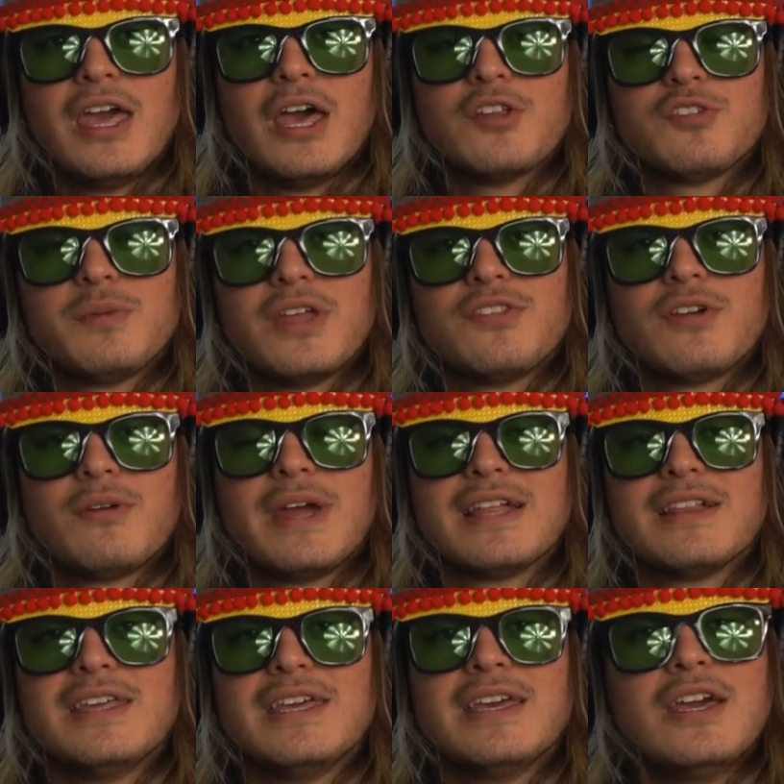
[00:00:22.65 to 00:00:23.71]
Helps me out
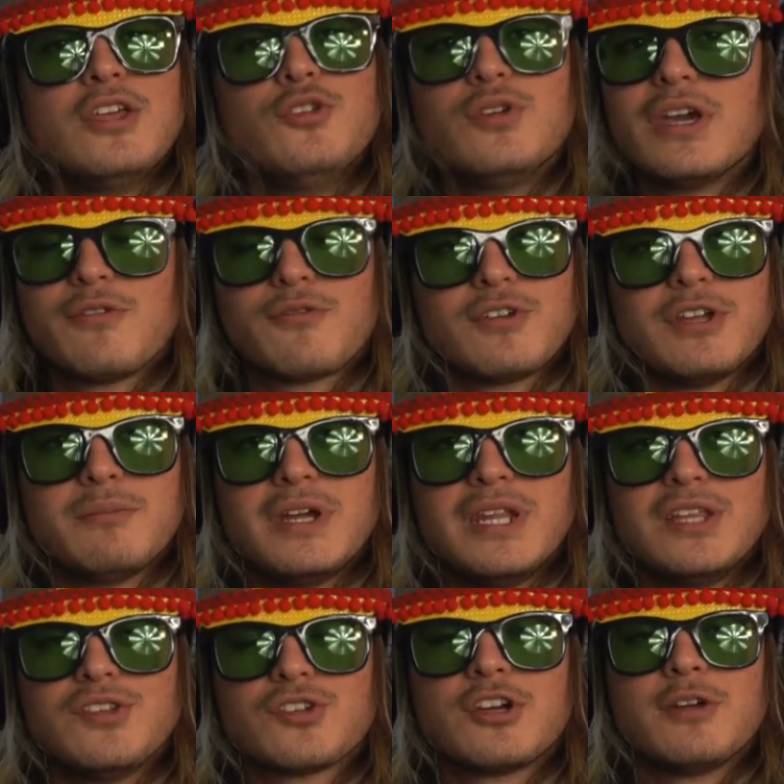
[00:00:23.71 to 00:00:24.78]
directly. You get free
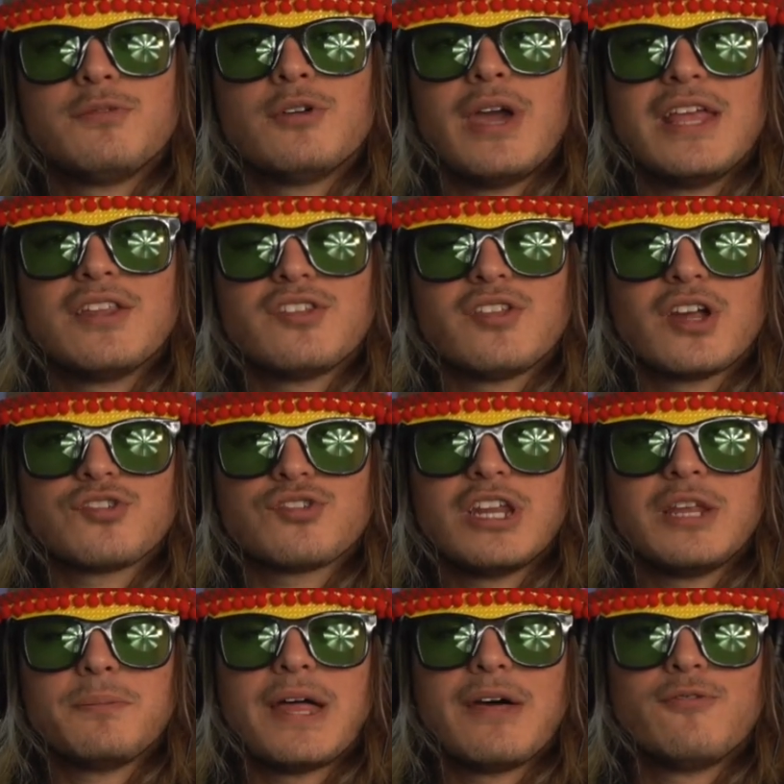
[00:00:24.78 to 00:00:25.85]
money. It's a crypto and stocks
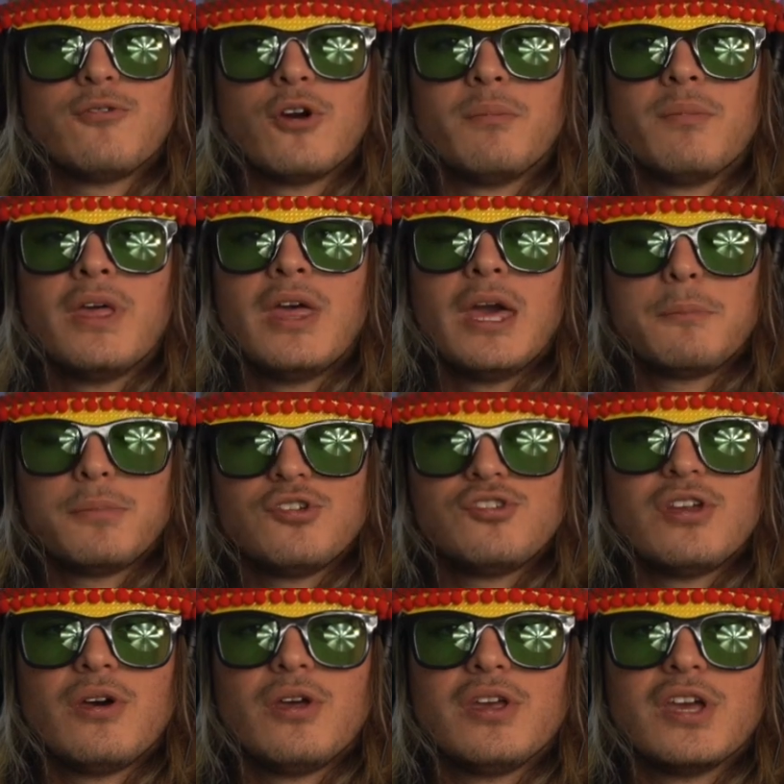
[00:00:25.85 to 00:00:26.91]
trading platform.
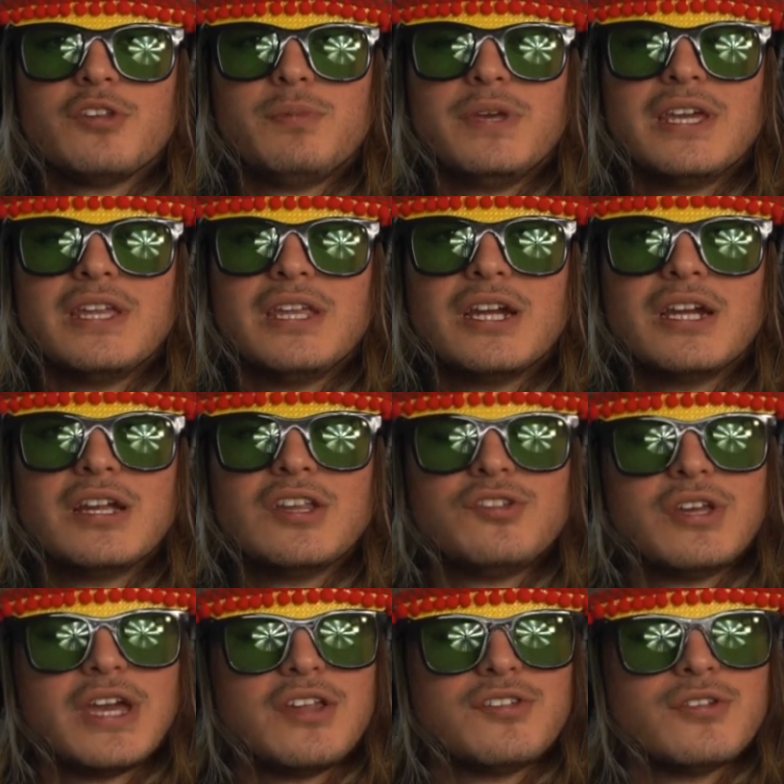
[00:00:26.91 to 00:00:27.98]
Appreciate all you guys being in here. As
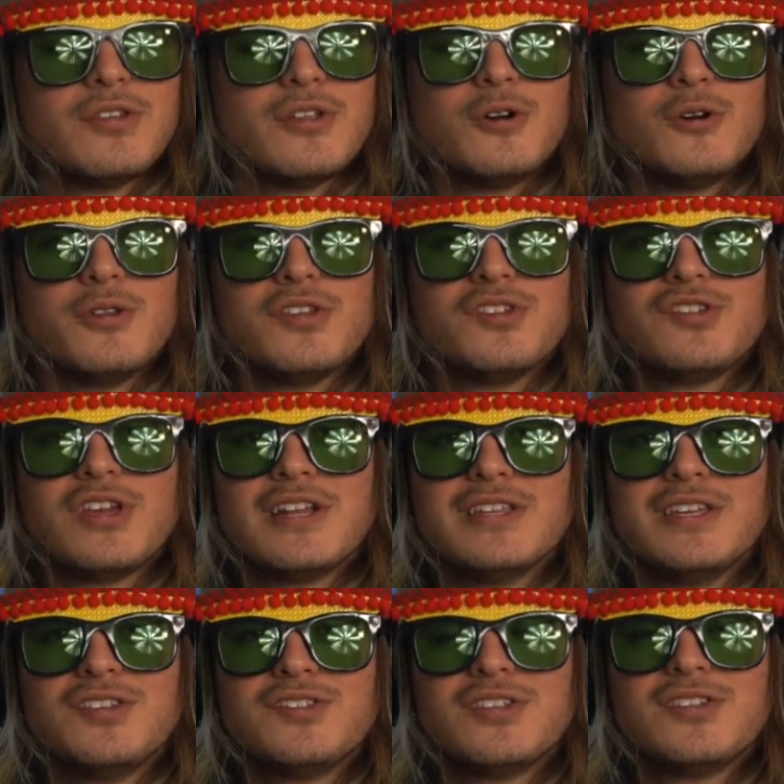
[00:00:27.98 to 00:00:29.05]
you guys know, the goal of this channel
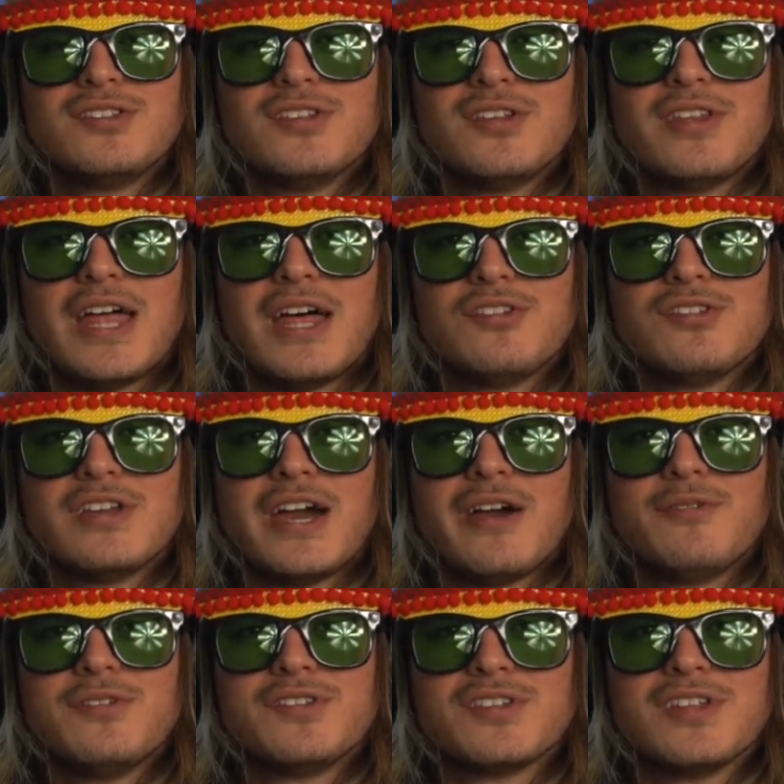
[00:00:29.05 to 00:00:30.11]
is to instill knowledge and
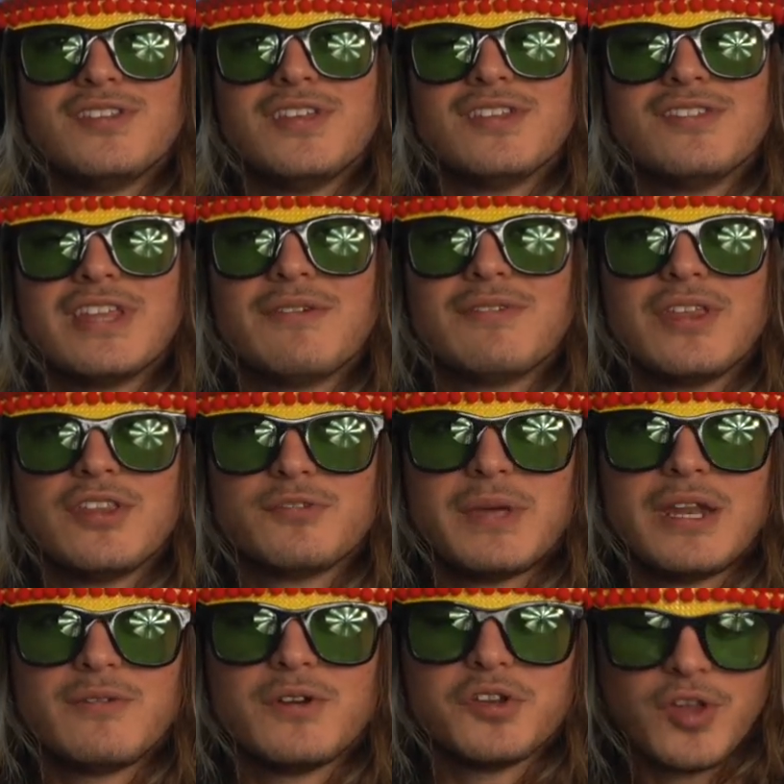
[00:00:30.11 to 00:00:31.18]
confidence it's going to take to navigate this
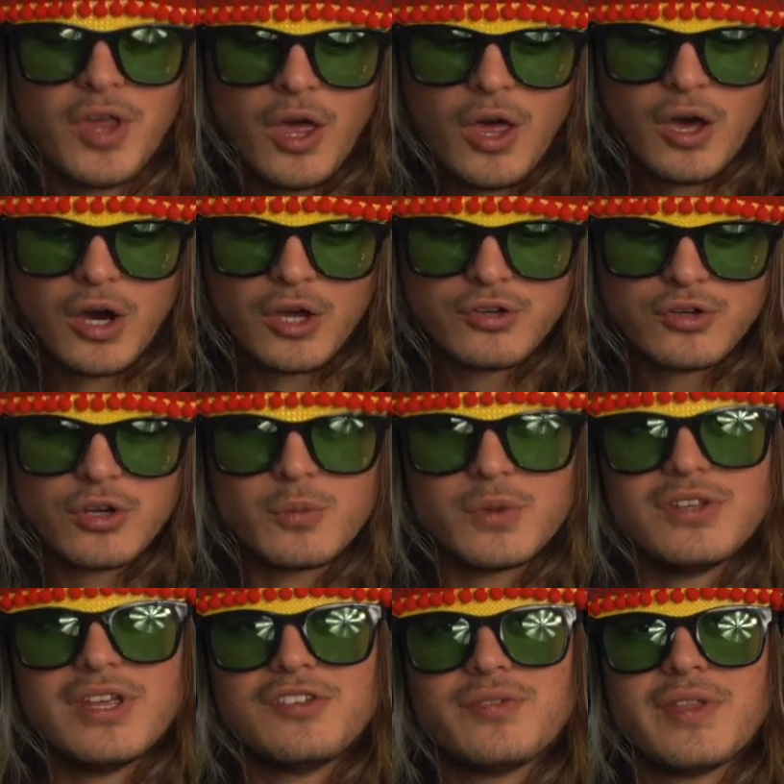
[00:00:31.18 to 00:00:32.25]
metaverse on your own
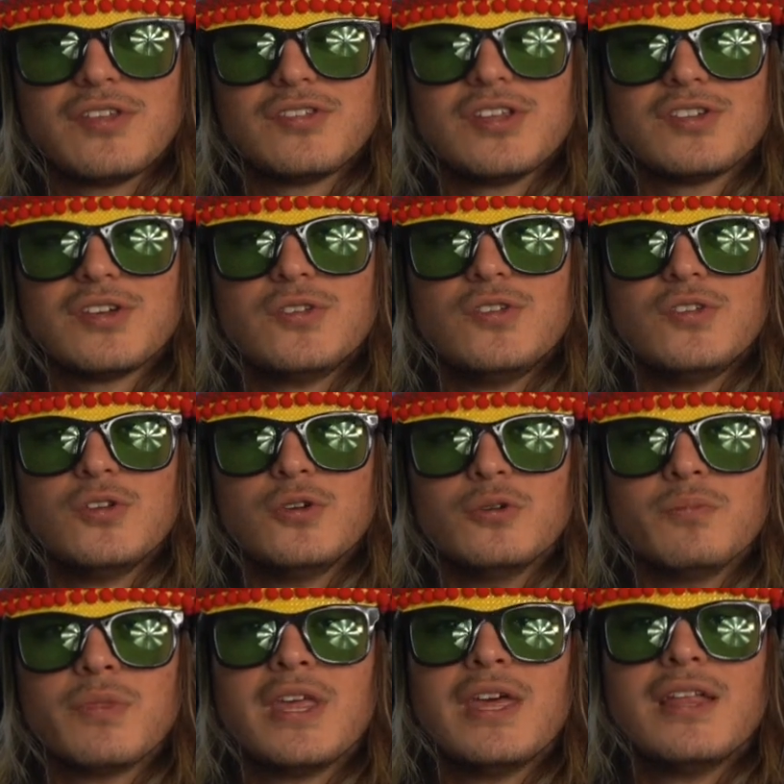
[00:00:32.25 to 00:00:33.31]
one day. So if that sounds good to you,
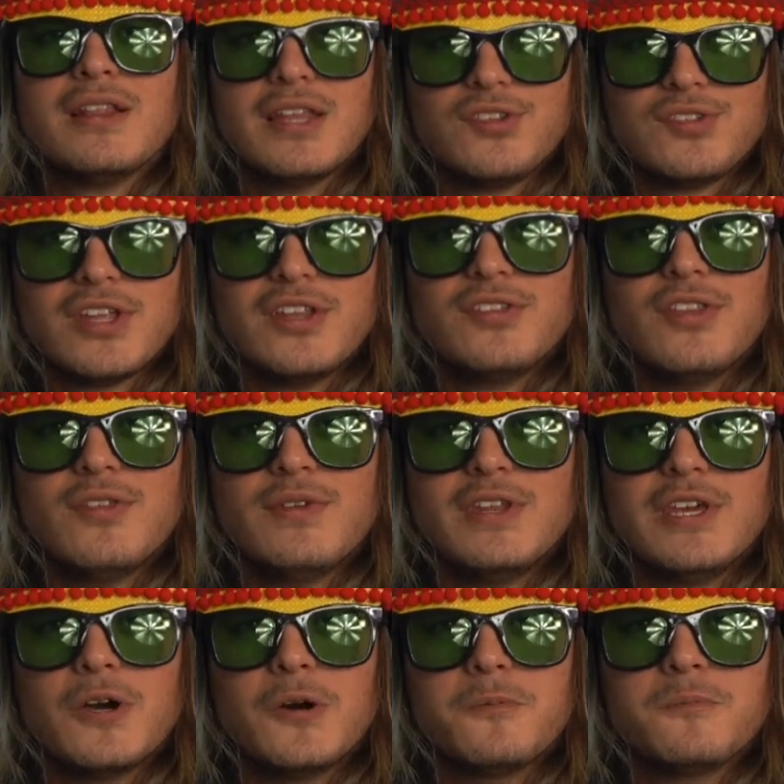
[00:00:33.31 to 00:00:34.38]
let's get into the
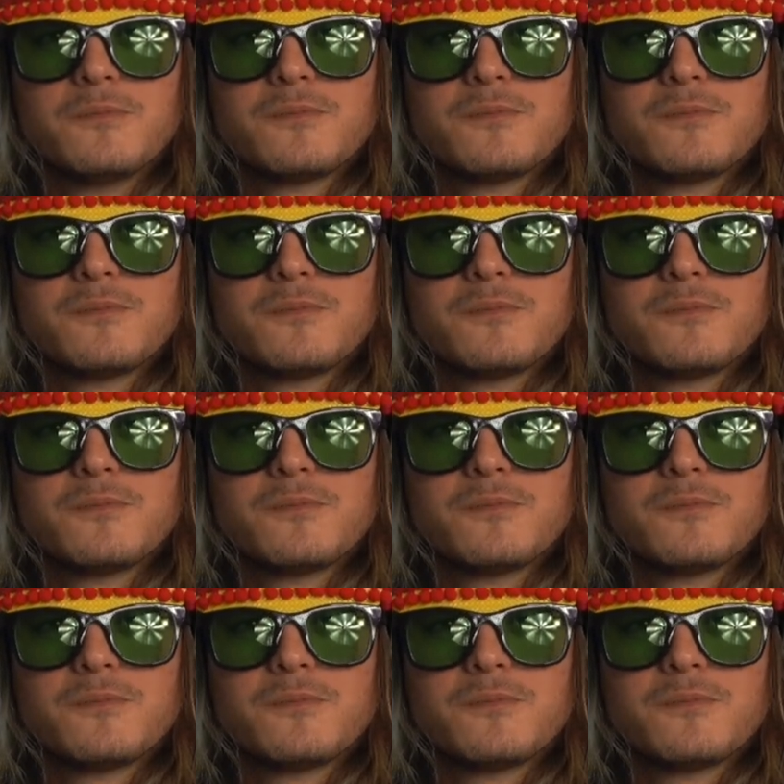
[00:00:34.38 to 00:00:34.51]
video.